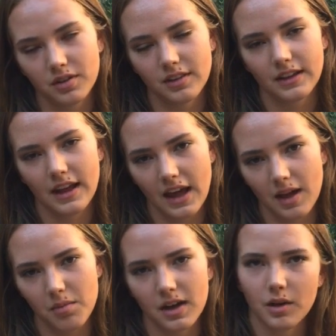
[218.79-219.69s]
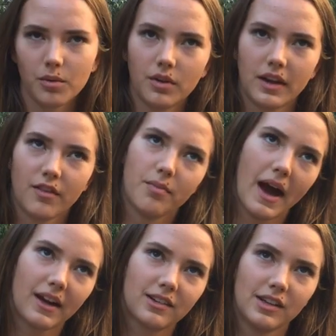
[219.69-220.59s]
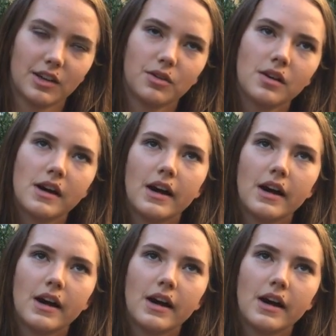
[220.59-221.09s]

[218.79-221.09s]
to the game and it will give back to you.